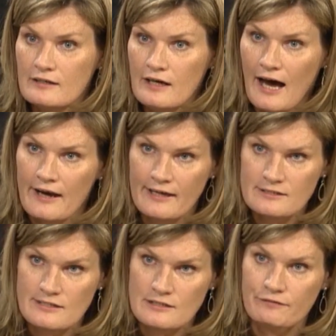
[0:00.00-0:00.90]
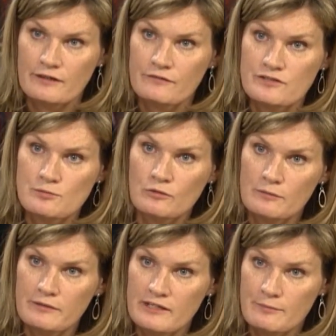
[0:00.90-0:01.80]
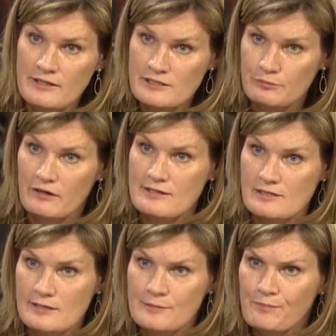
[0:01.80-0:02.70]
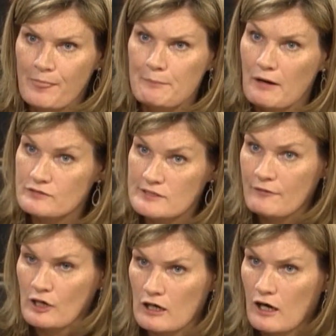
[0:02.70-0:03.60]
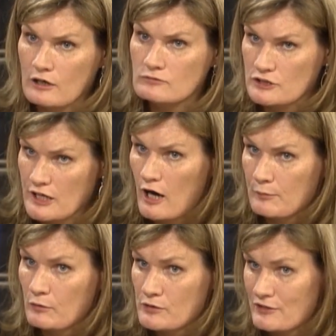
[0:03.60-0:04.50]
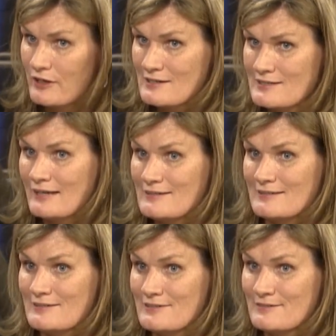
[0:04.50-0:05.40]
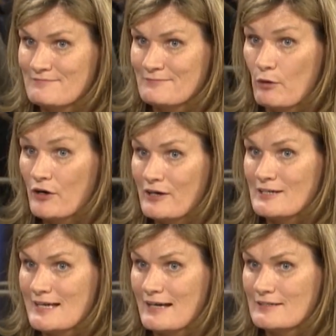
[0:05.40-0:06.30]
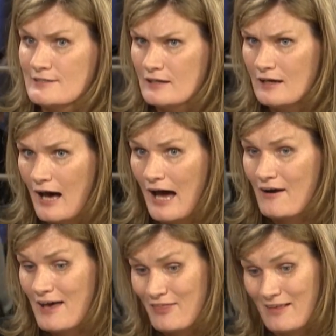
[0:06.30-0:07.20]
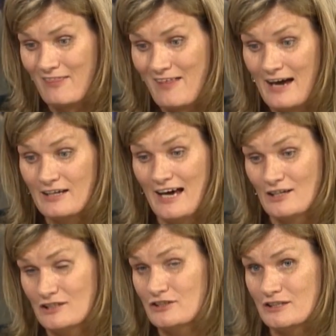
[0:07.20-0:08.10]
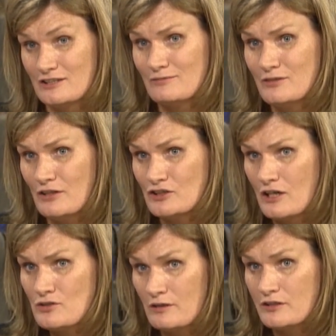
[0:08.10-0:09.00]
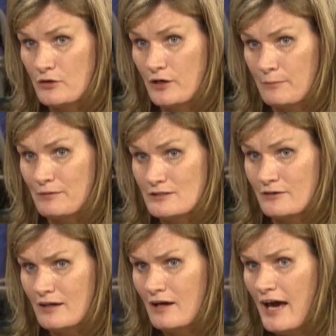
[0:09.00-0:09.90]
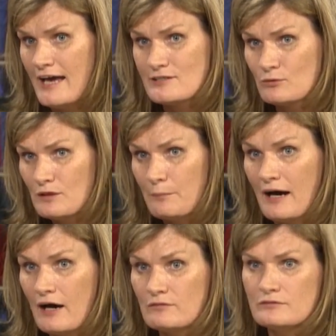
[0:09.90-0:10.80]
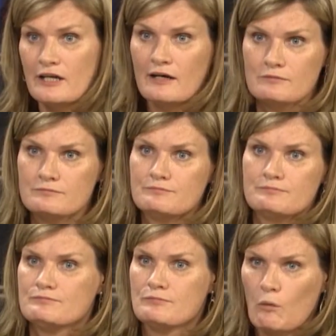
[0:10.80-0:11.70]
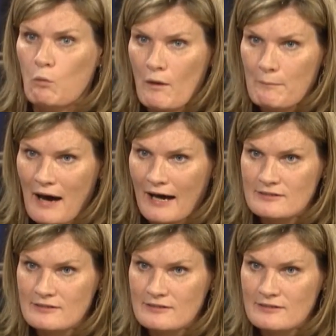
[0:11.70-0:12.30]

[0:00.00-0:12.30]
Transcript: and access to funding for small and medium enterprises. Both Derek Clark and Roger Helmer were not in attendance. And I think that actually just shows what the UKIP are doing. It's all about one man's